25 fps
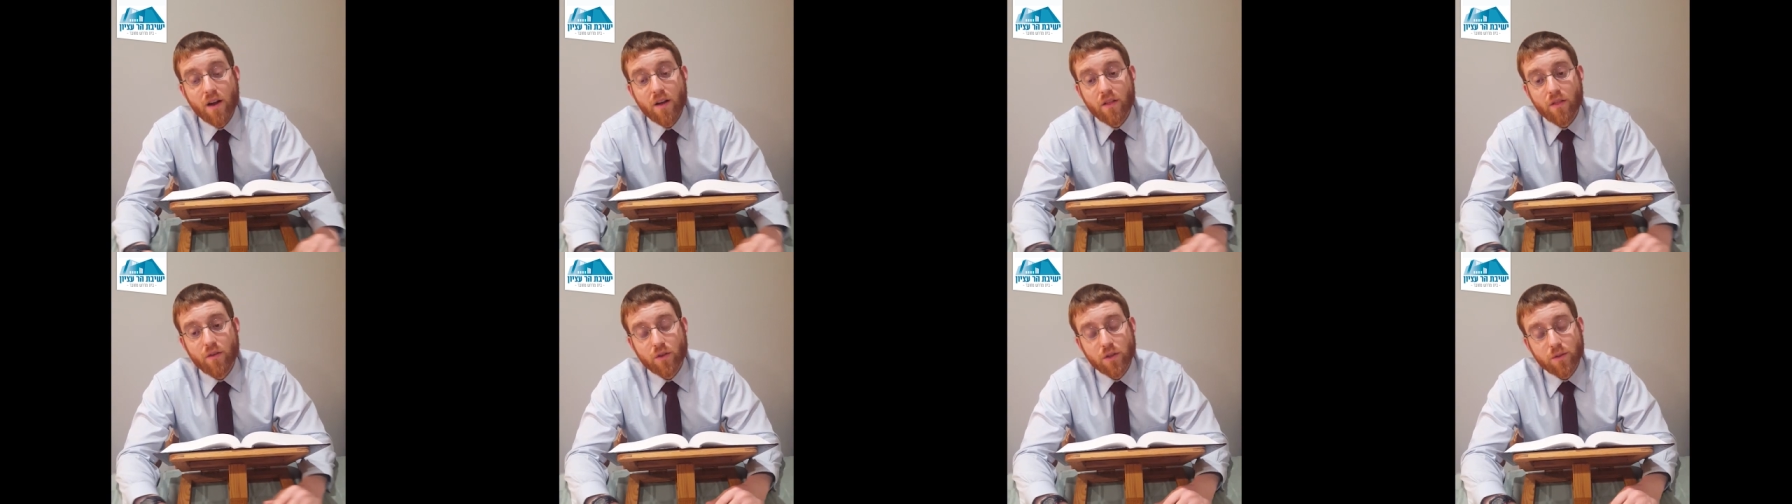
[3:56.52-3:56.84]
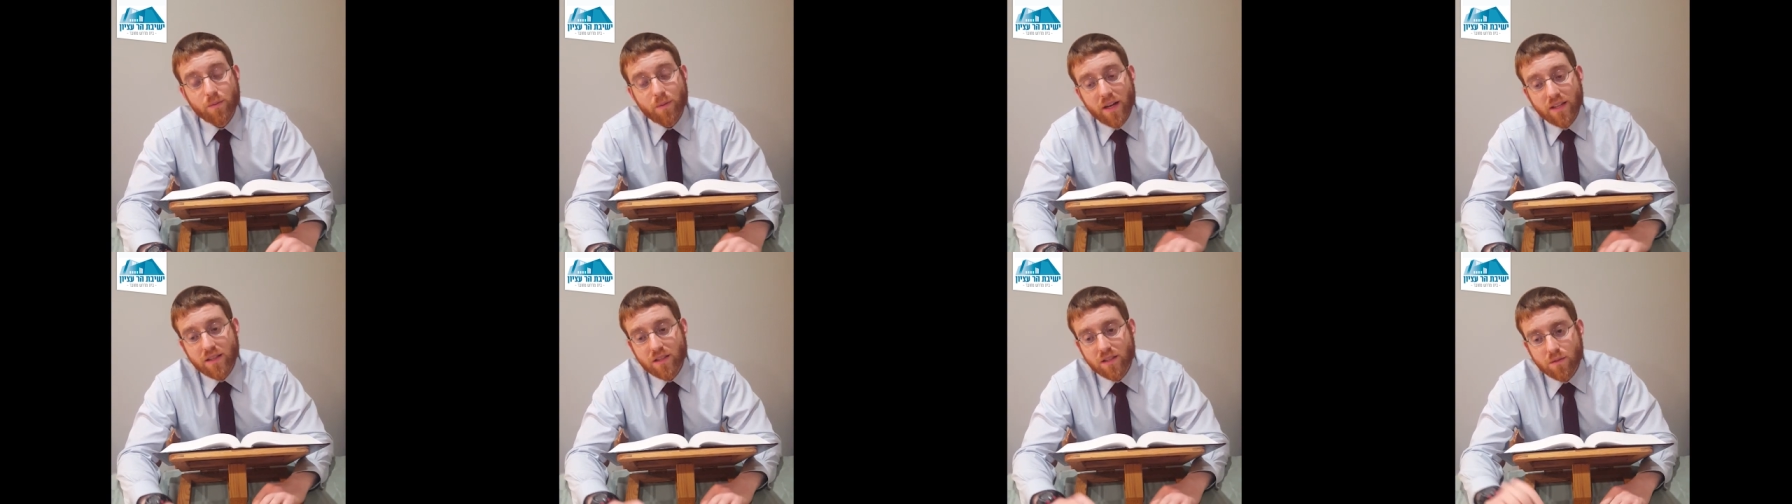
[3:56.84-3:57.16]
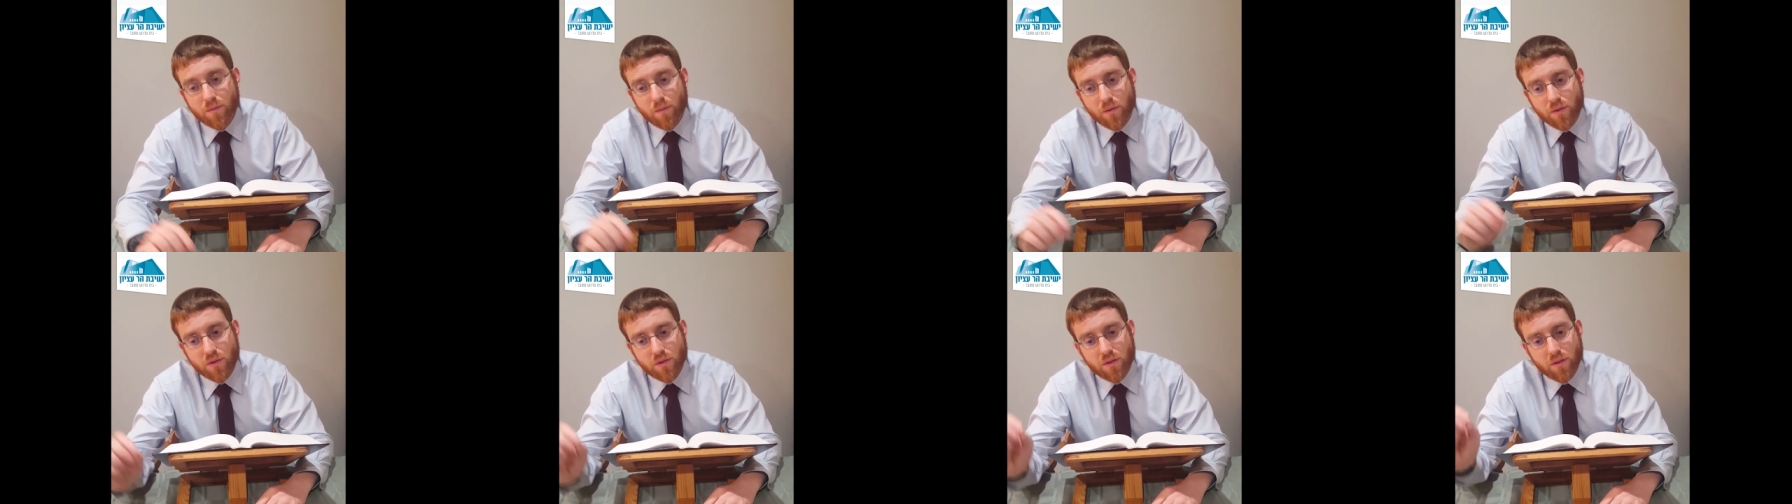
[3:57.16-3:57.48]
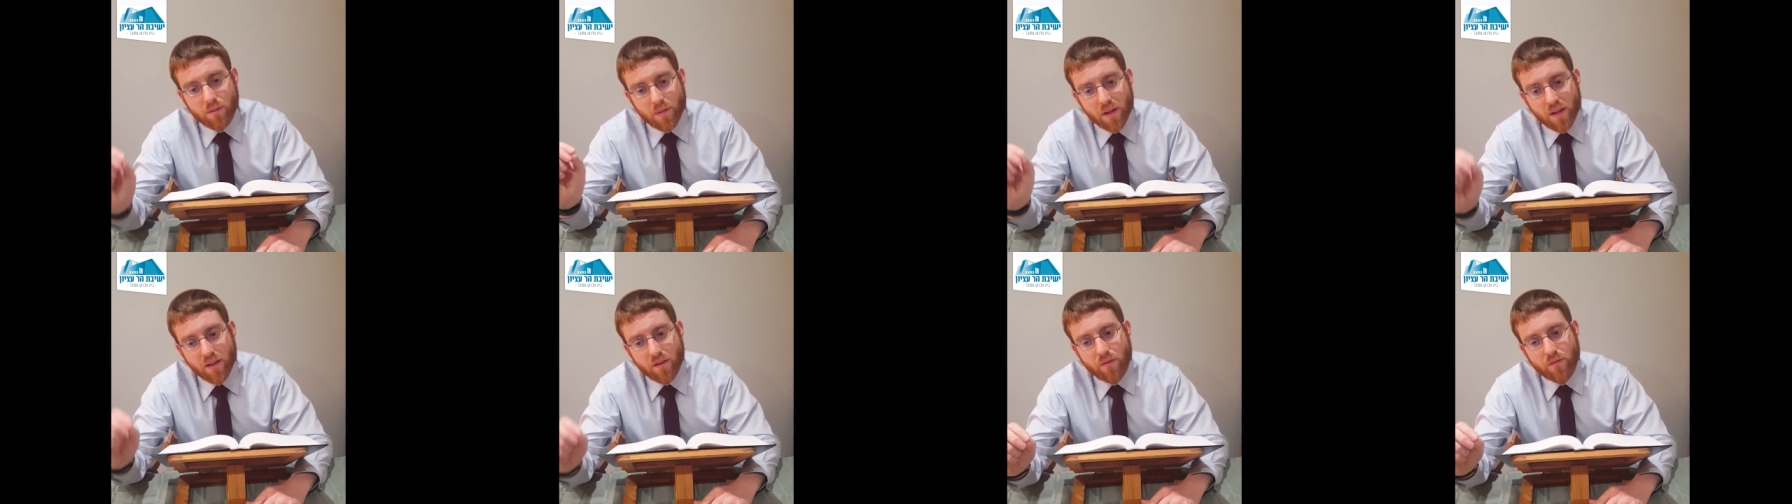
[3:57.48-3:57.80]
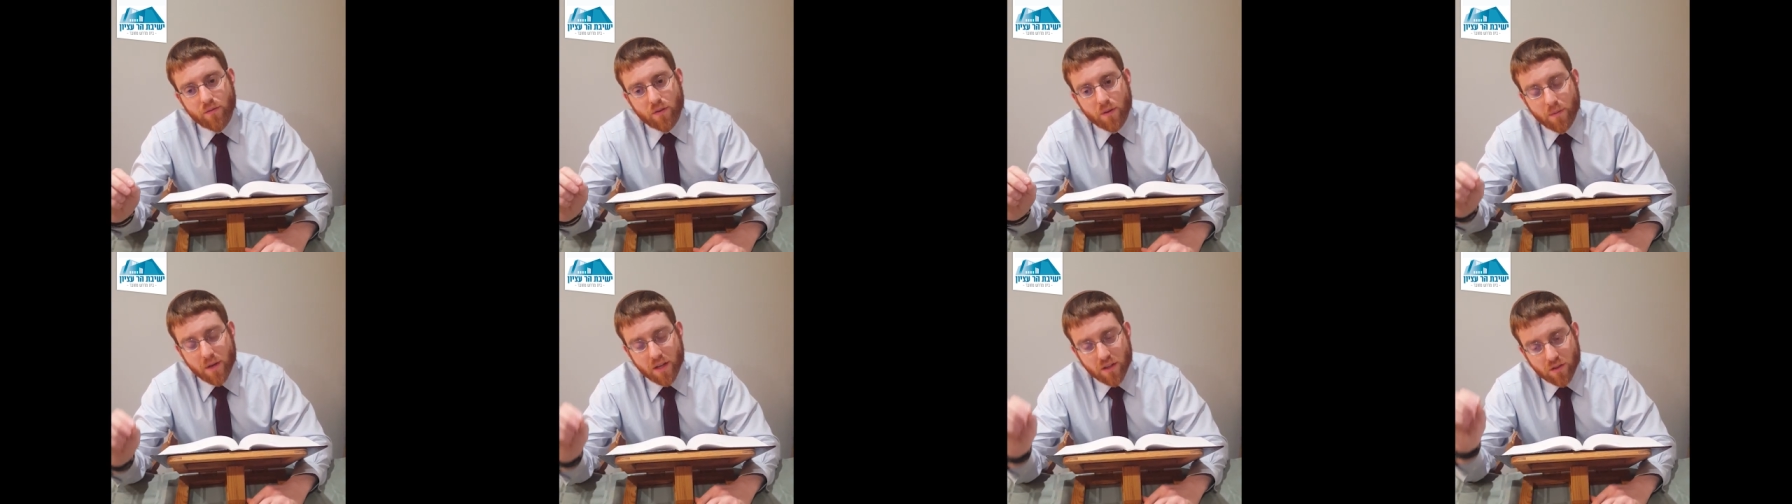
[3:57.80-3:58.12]
The response is supposed to be
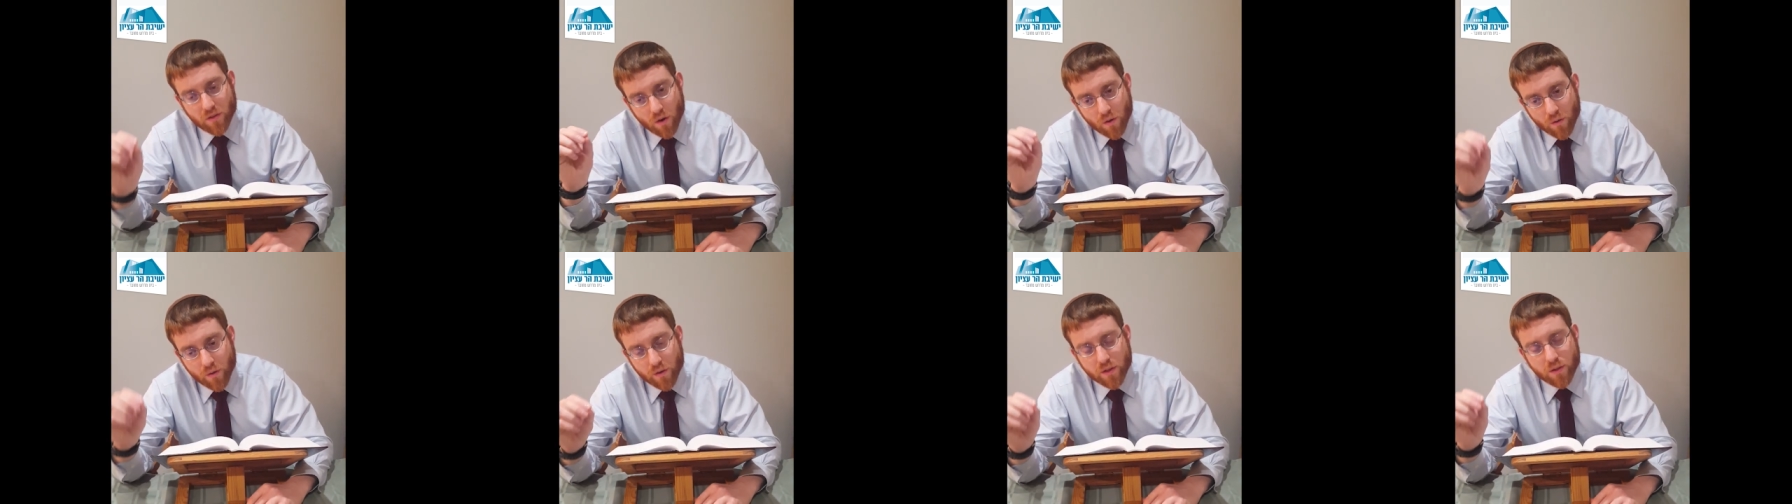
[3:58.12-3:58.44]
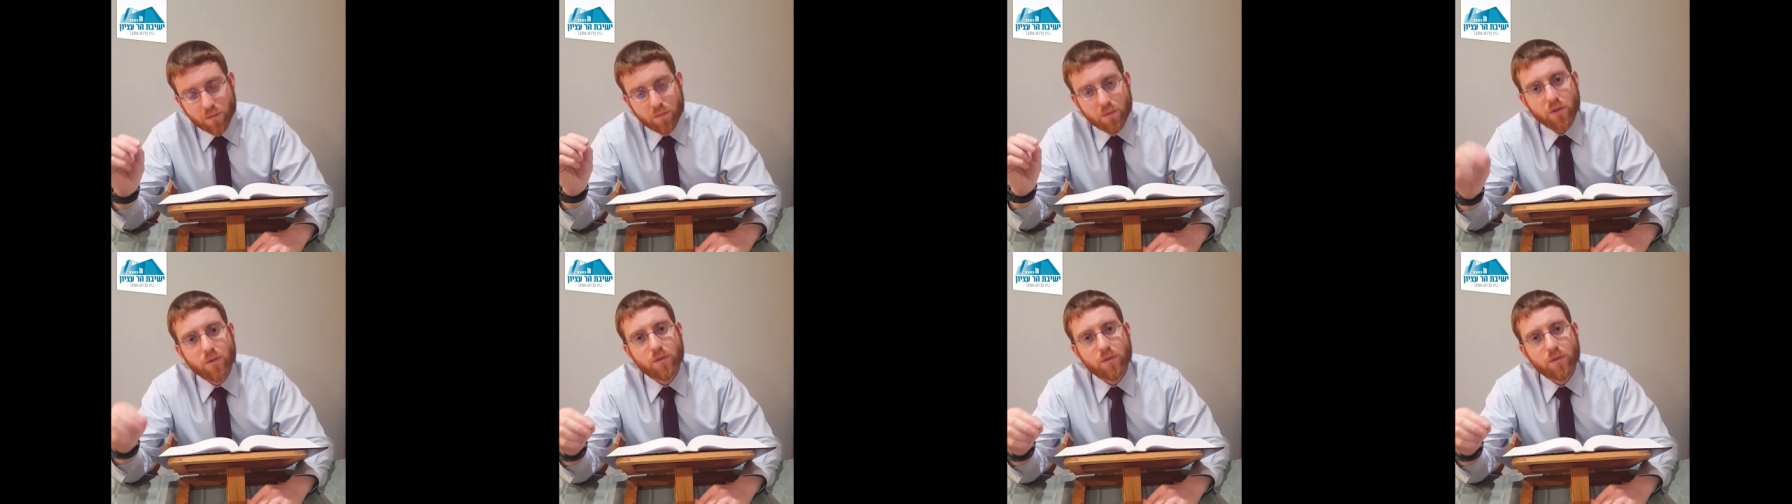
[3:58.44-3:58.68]
from a Torah